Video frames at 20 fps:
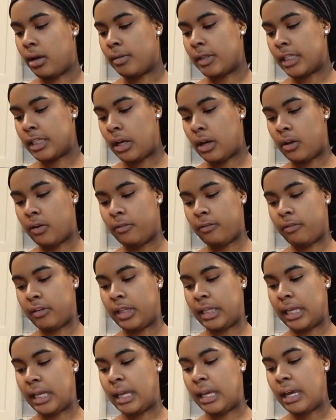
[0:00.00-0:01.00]
So
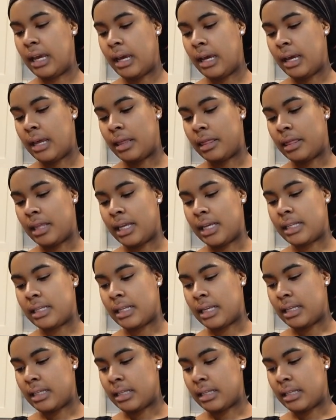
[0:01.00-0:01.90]
hopefully this is